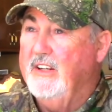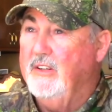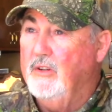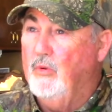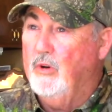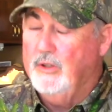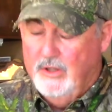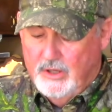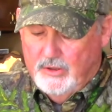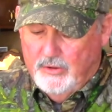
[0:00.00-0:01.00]
In other words,
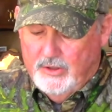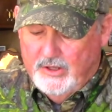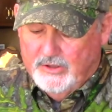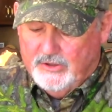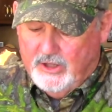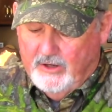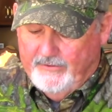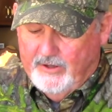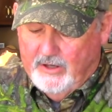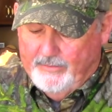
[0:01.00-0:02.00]
you need to scuff
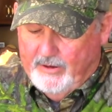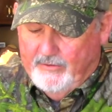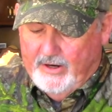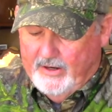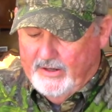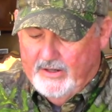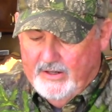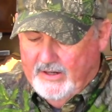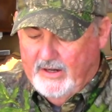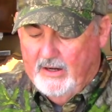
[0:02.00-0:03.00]
it up every now and then.
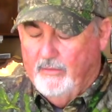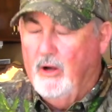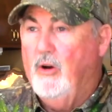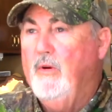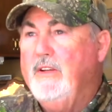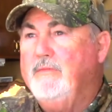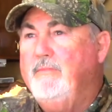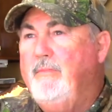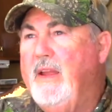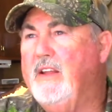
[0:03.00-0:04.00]
And I'm always
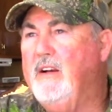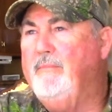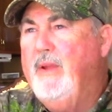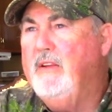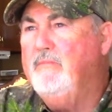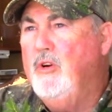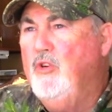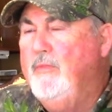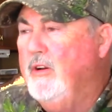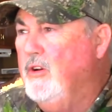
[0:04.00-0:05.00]
making a big
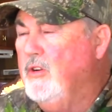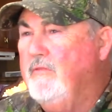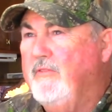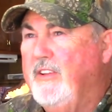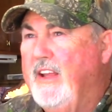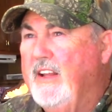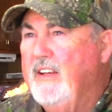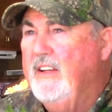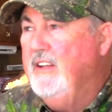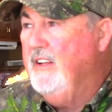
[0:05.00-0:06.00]
movement looking for that
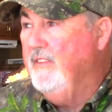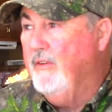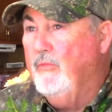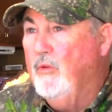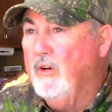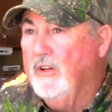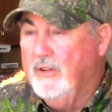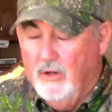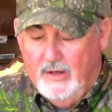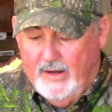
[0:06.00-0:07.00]
if I'm working a
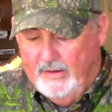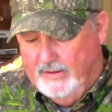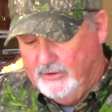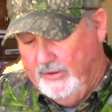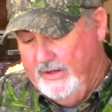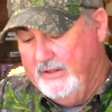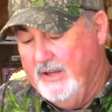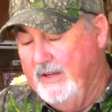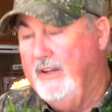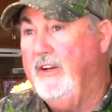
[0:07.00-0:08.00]
turkey. And that's the reason I
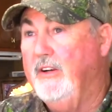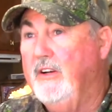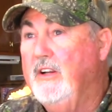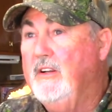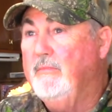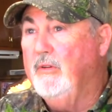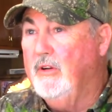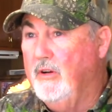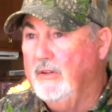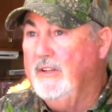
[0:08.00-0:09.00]
got it here,
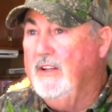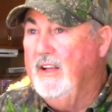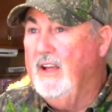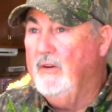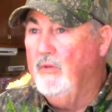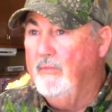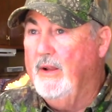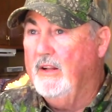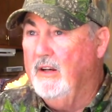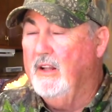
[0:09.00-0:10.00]
because I don't want to
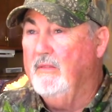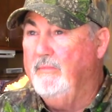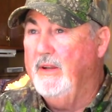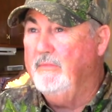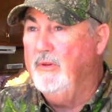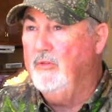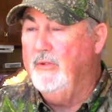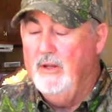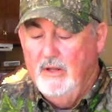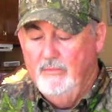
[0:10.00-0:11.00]
make a lot of big
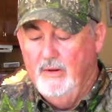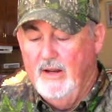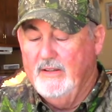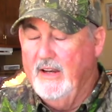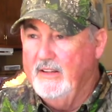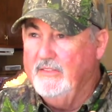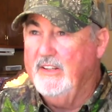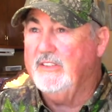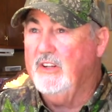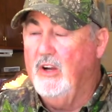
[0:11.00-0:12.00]
movement. But I take
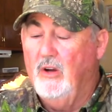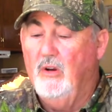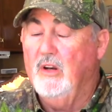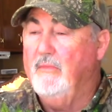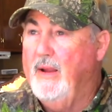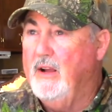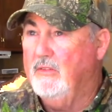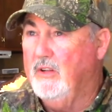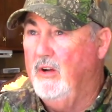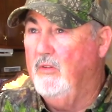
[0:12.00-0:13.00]
this call and a
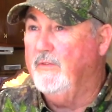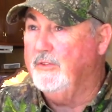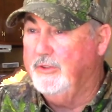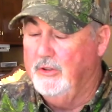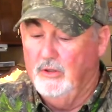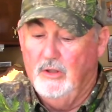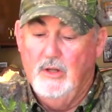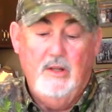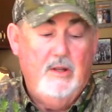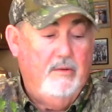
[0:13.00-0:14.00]
mouth call for sure.
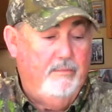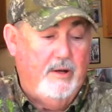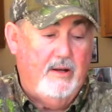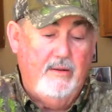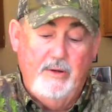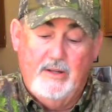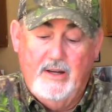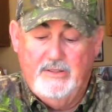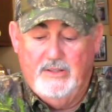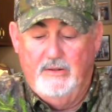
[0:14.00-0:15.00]
But let me tell
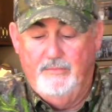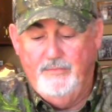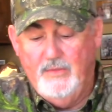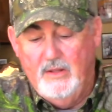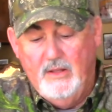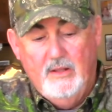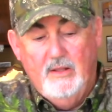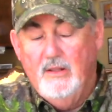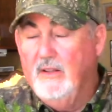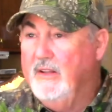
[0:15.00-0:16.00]
you something.
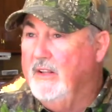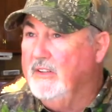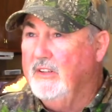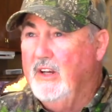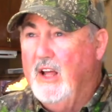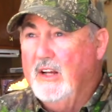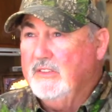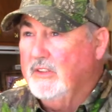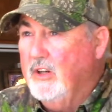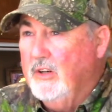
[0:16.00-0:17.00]
There's lots
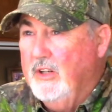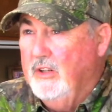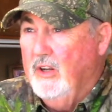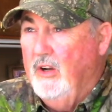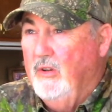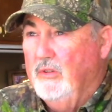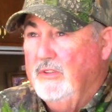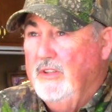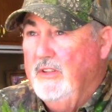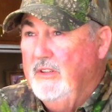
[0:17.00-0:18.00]
of turkey calls
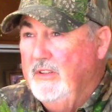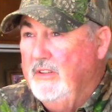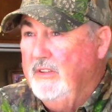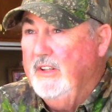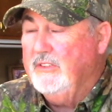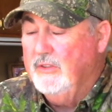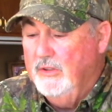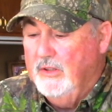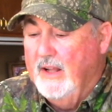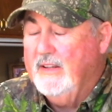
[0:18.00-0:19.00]
that's
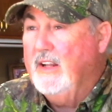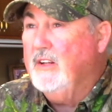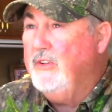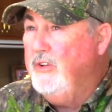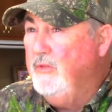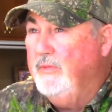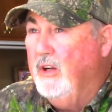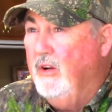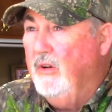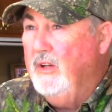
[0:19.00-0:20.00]
good. I take a tube
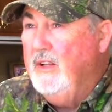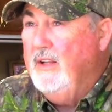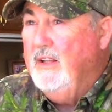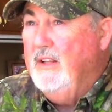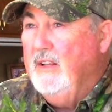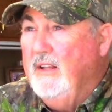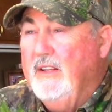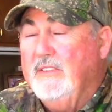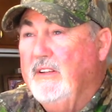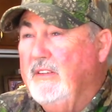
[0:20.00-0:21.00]
call.
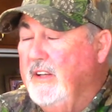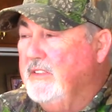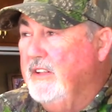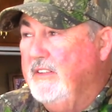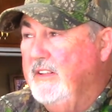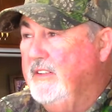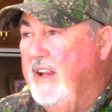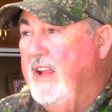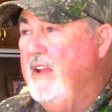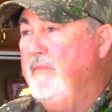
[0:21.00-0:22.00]
It's a
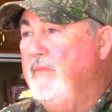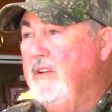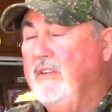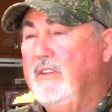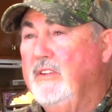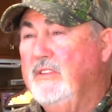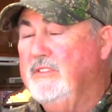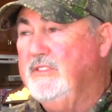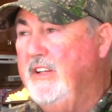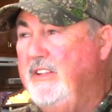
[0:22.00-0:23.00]
time of the
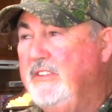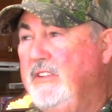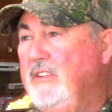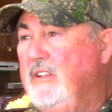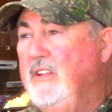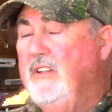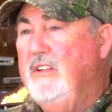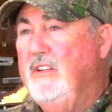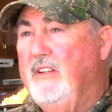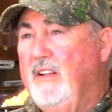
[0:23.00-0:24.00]
season,
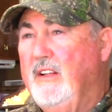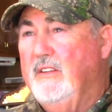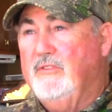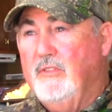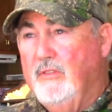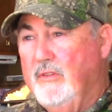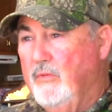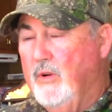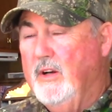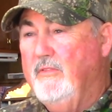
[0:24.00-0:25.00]

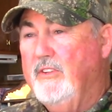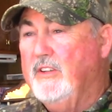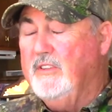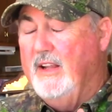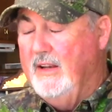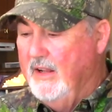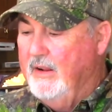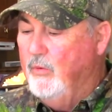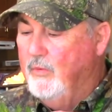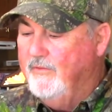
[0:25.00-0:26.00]
whatever
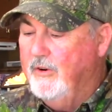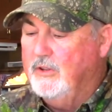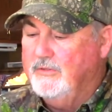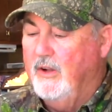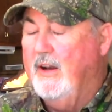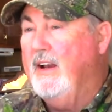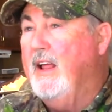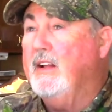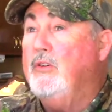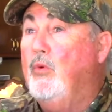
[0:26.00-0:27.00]
first of all, I
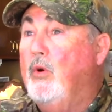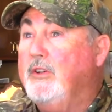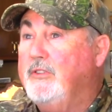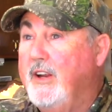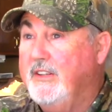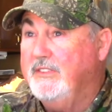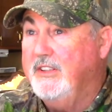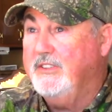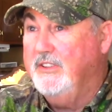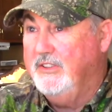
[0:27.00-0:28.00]
like to know what
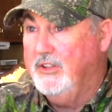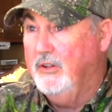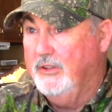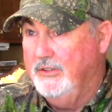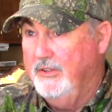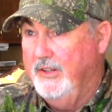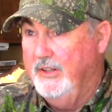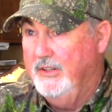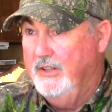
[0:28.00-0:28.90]
transition these turkeys are in.